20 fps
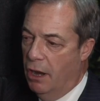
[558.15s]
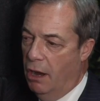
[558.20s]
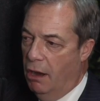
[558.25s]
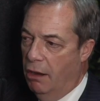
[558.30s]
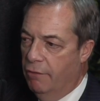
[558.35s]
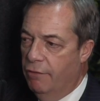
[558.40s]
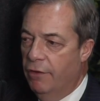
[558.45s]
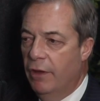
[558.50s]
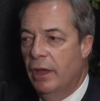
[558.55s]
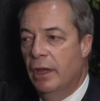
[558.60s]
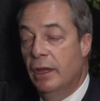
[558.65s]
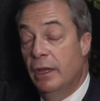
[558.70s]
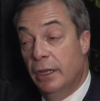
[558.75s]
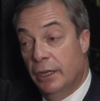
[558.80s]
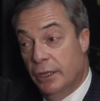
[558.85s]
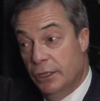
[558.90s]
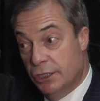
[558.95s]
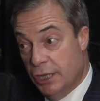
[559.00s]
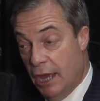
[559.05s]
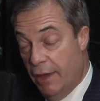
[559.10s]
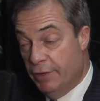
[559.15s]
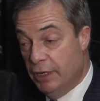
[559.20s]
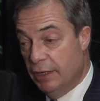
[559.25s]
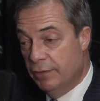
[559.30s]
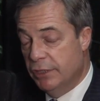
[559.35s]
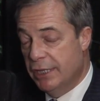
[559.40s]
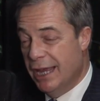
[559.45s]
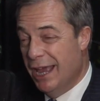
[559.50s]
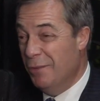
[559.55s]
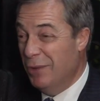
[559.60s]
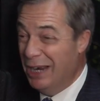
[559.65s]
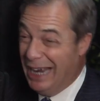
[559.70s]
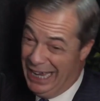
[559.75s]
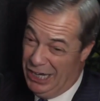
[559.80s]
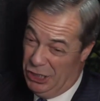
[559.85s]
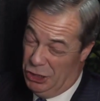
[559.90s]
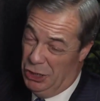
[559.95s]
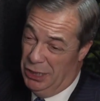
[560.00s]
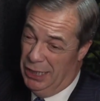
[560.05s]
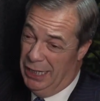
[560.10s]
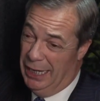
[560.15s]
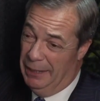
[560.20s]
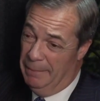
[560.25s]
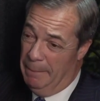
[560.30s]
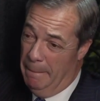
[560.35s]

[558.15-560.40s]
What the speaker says: of Conservatives saying, well, actually,